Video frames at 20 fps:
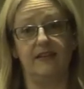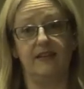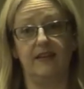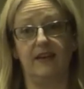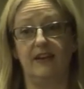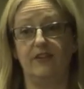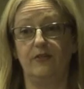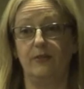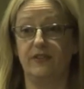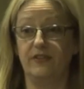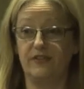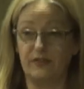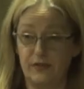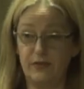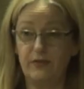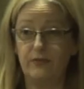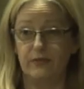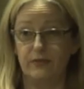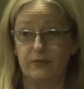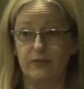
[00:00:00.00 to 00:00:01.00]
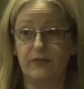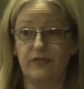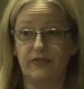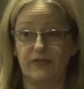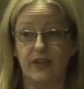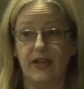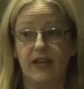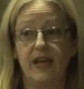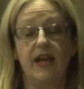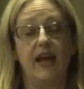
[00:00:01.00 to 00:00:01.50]
and when schools
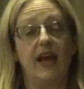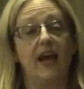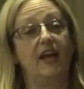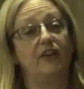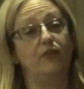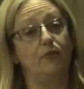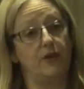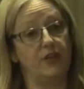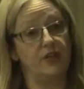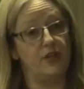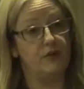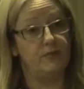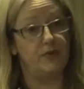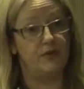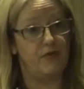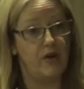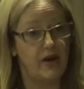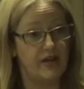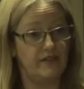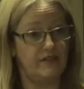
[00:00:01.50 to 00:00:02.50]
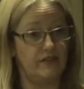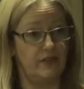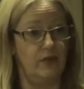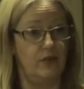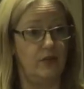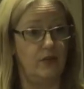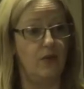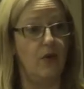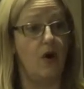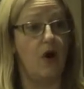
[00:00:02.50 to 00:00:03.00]
and when human rights
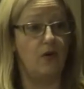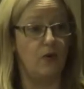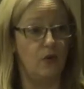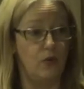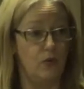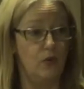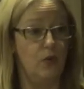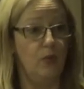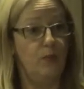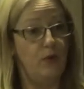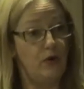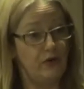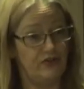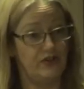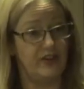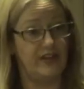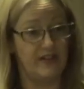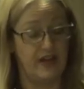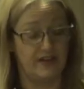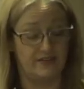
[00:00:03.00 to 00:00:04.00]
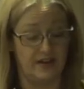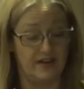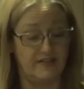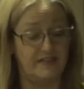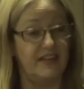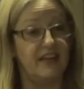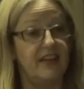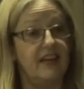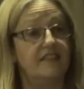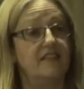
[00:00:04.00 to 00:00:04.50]
law are all pushing that
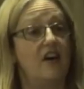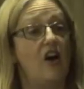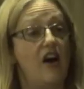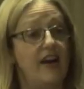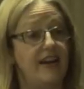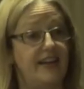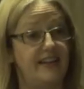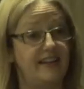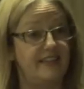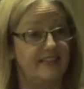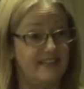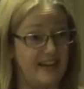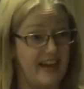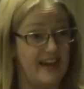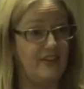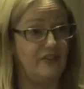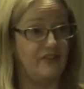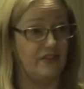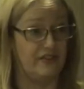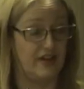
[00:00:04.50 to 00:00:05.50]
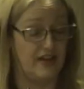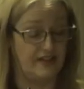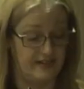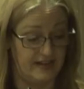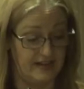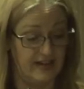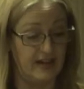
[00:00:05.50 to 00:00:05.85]
idea, it's a highly contagious idea.